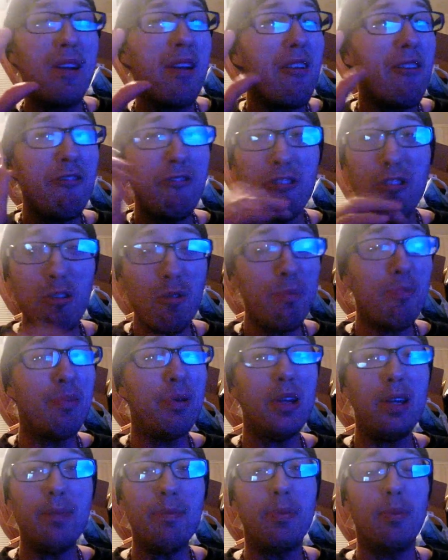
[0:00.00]
a few
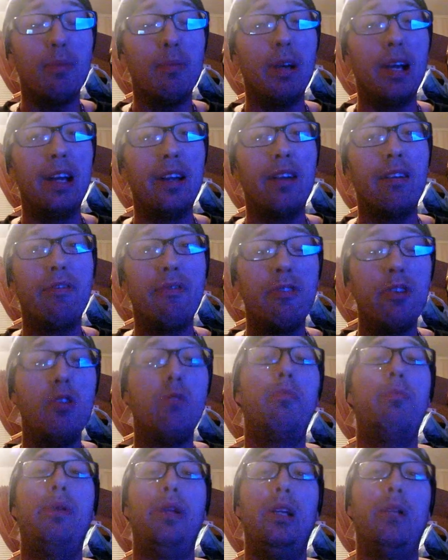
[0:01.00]
people, man, a few
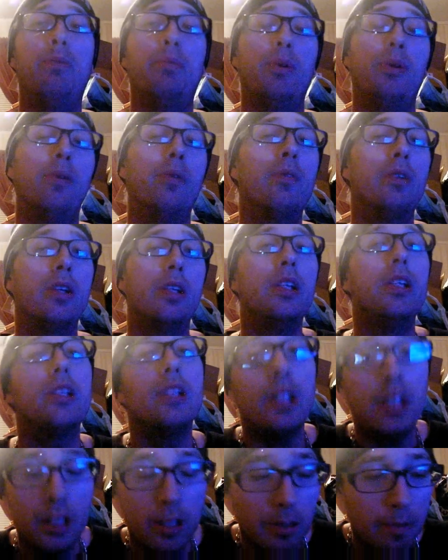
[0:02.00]
people, indeed.